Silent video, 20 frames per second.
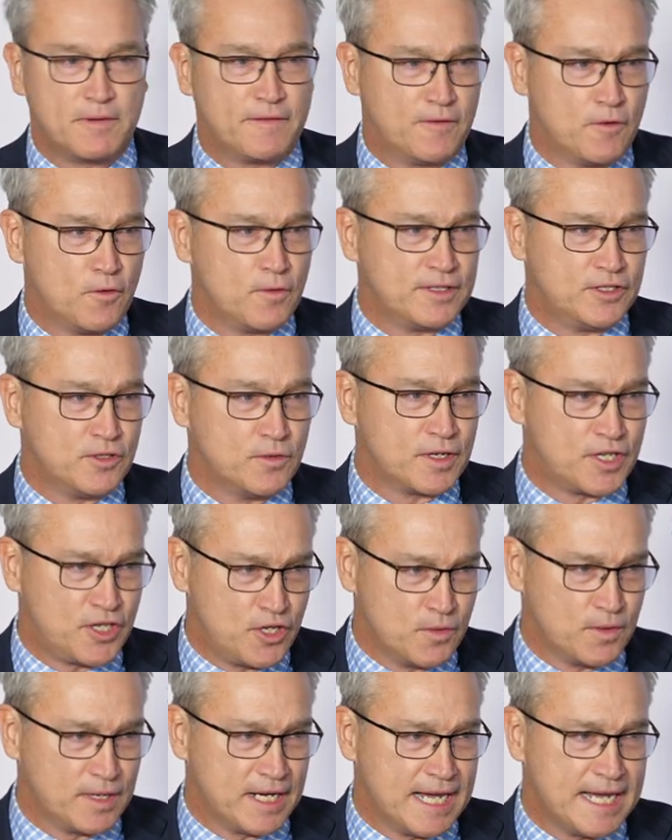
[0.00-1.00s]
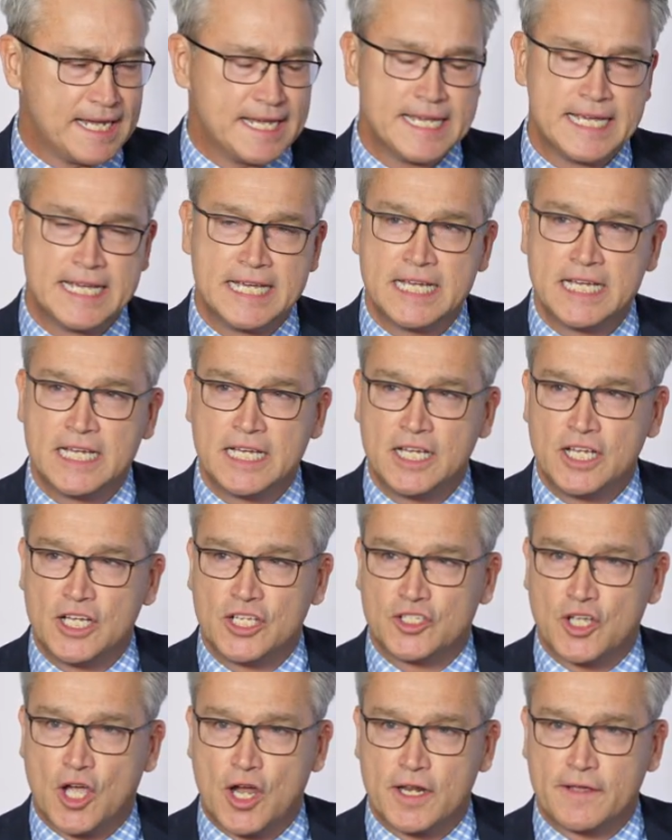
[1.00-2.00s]
before we do a Q&A.
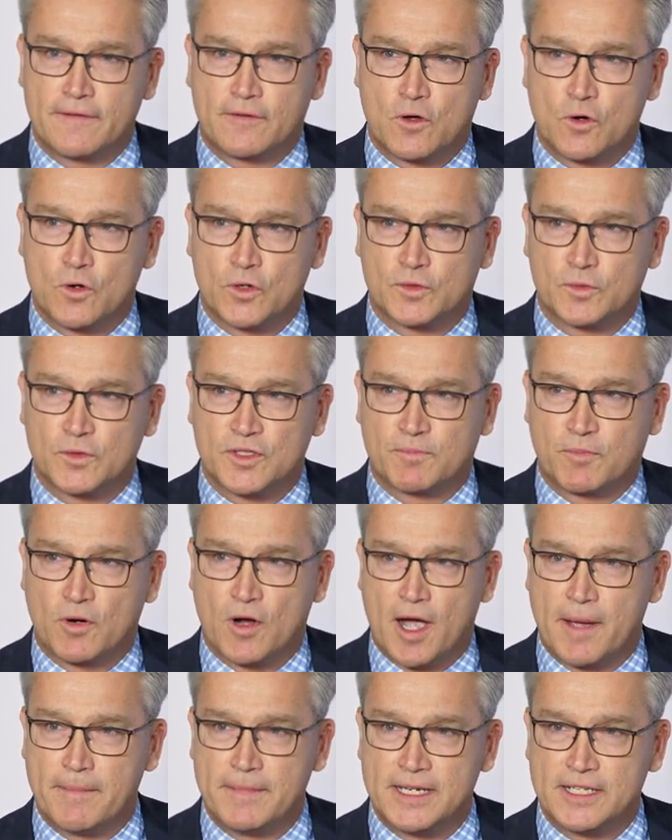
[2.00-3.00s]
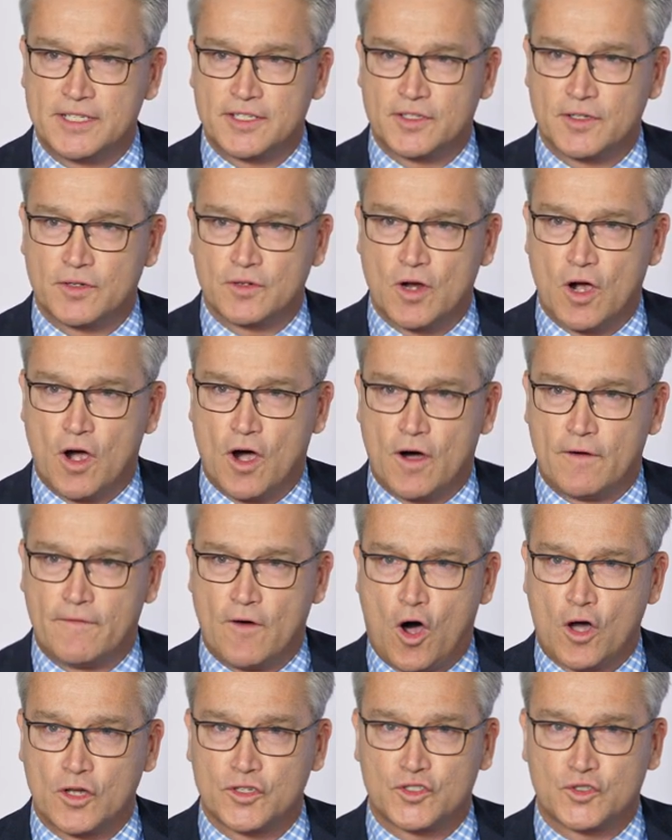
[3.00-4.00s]
Tony, of course, was Prime Minister
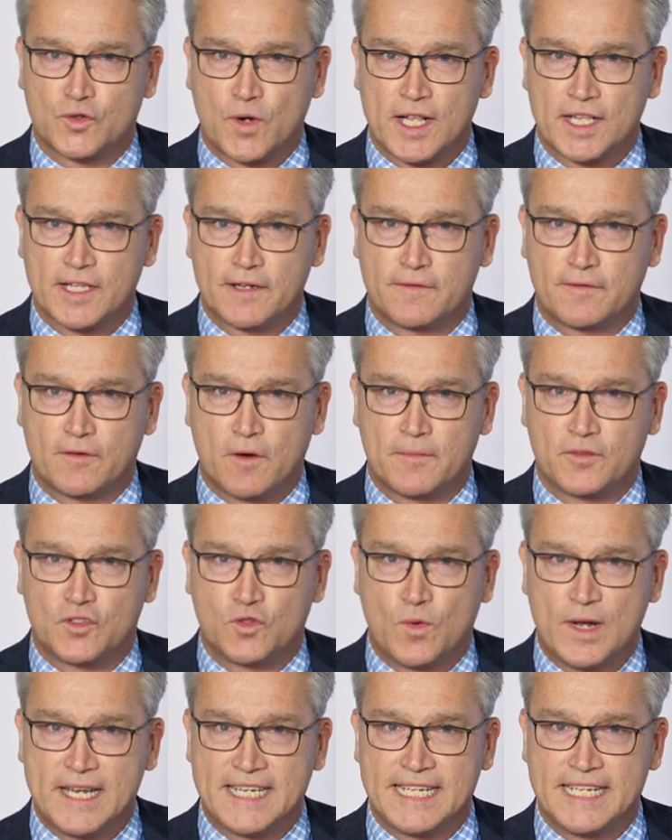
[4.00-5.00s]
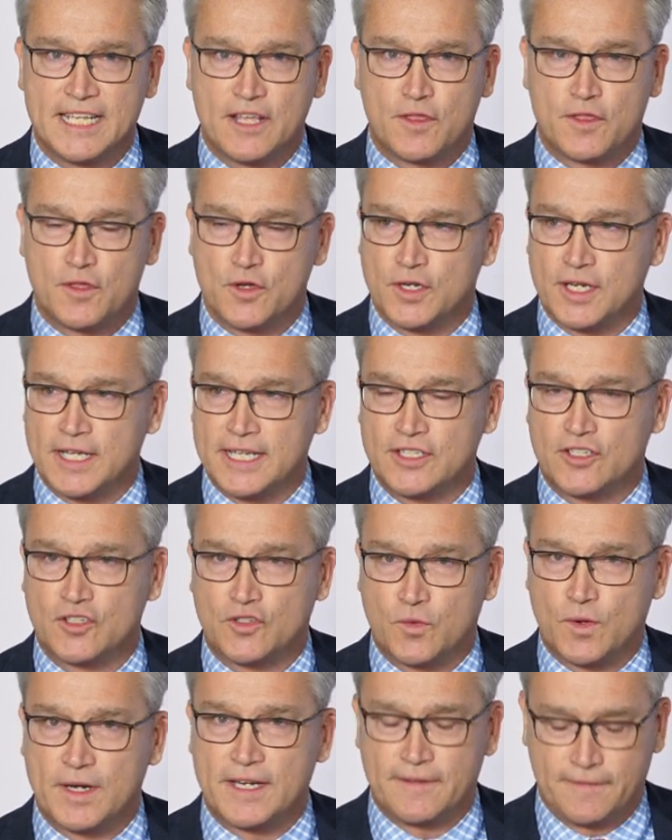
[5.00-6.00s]
of Australia from 2013
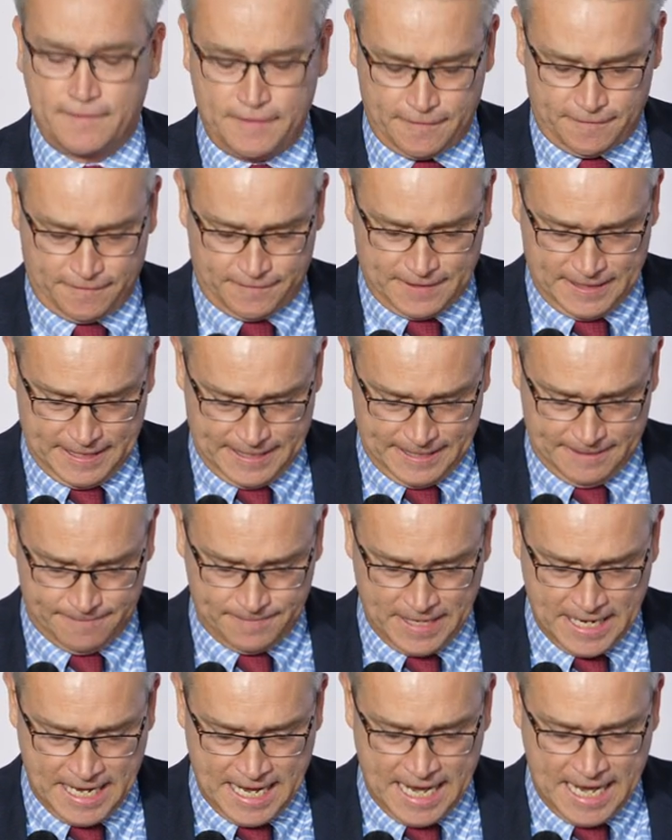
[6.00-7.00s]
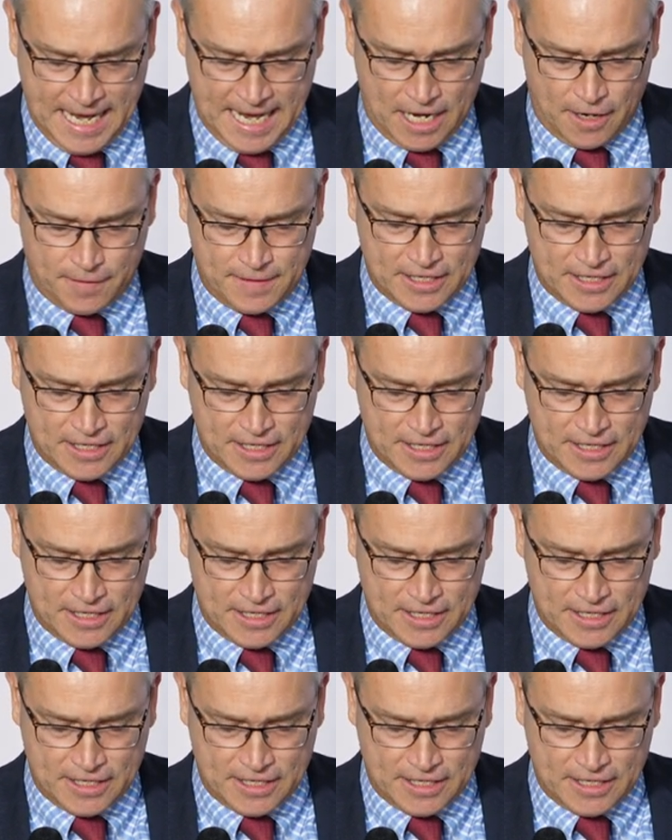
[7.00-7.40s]
to 2015. And I